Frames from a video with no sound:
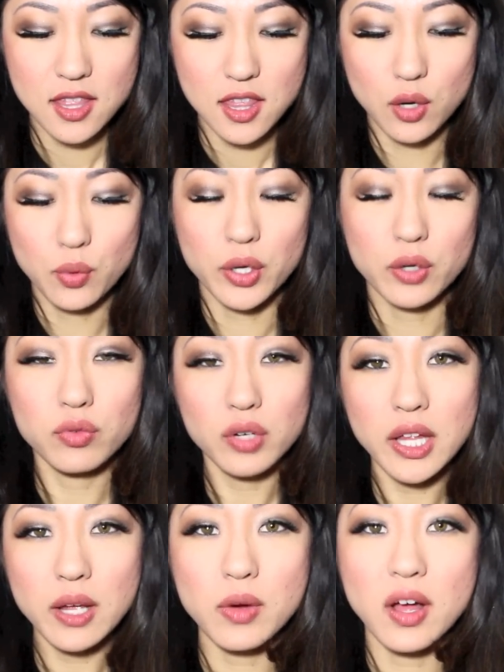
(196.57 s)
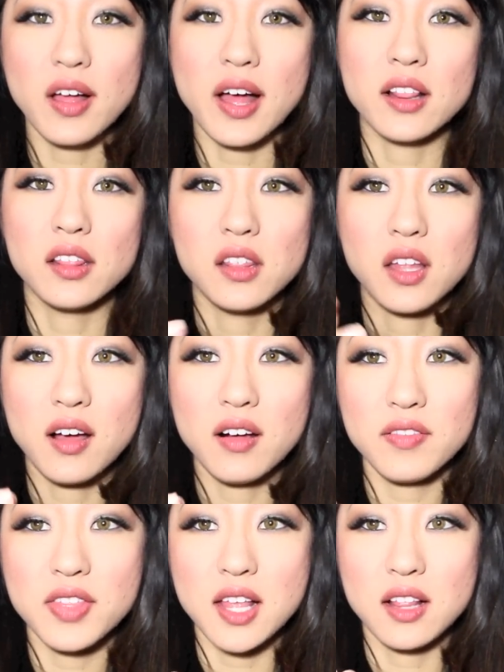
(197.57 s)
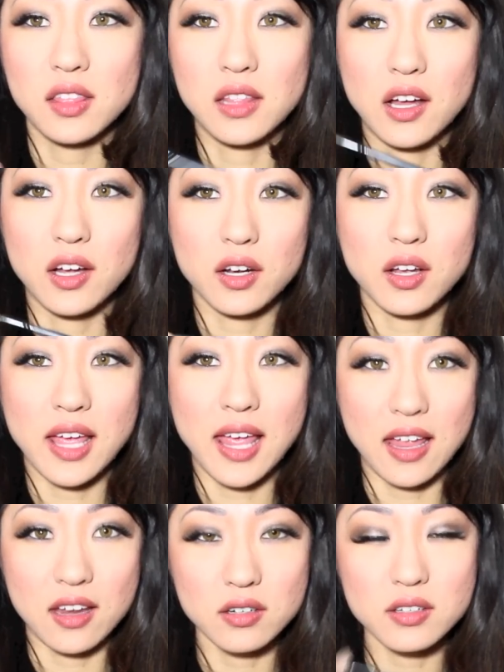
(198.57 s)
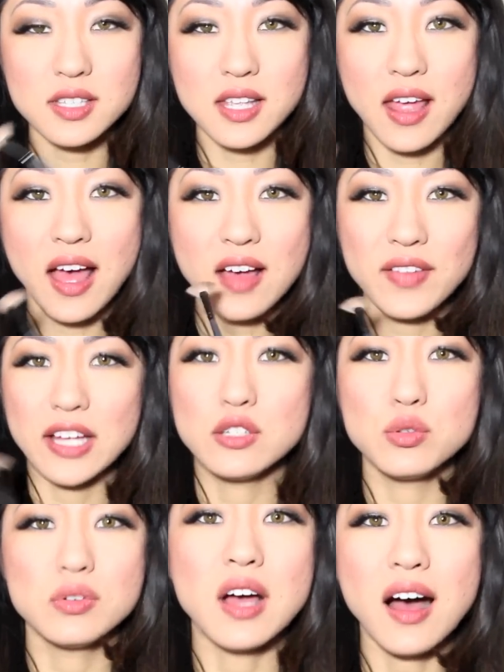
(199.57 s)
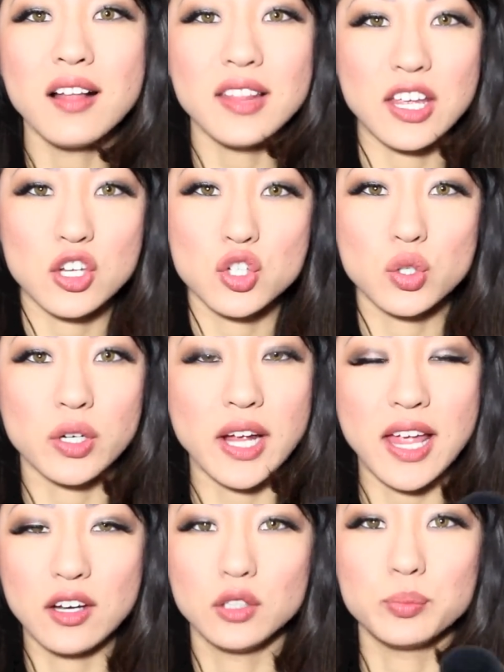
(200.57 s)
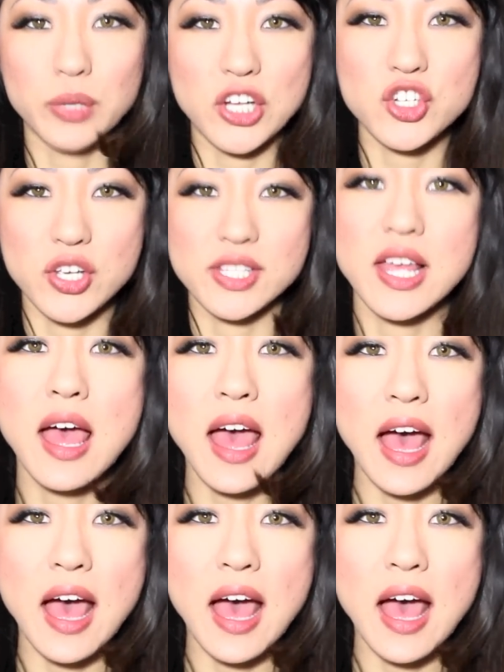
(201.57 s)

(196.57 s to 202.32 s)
They work really well. I love the long handles they have. I do not like short-handled brushes.